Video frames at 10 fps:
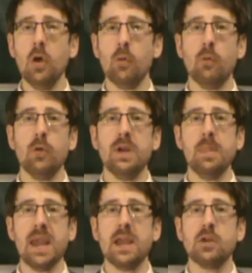
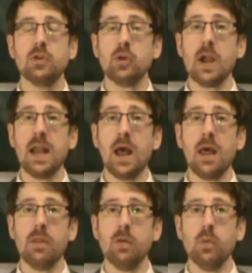Remake
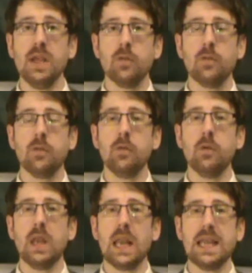trailer that we
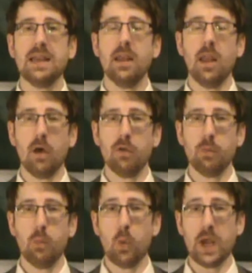saw late
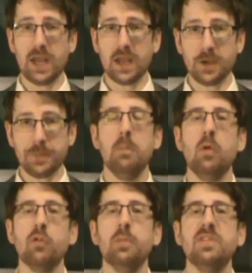last week.
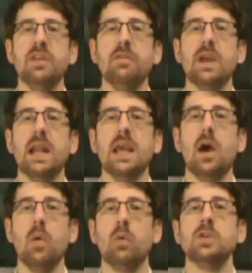More specifically,
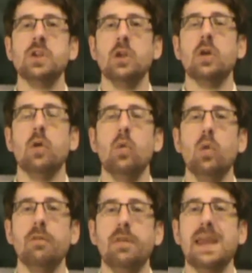I want to look at
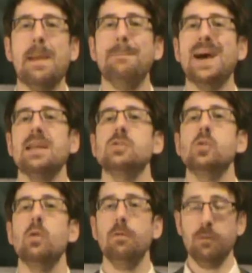all of the
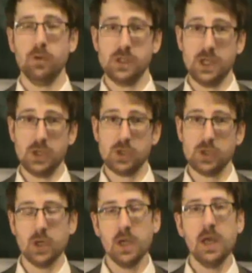battle
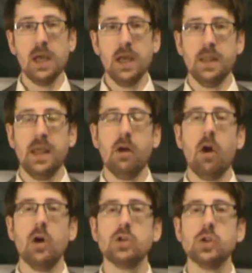footage. There
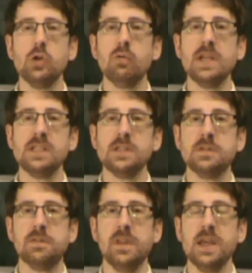are two
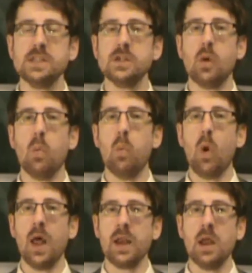reasons for this.
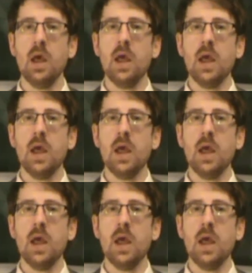One,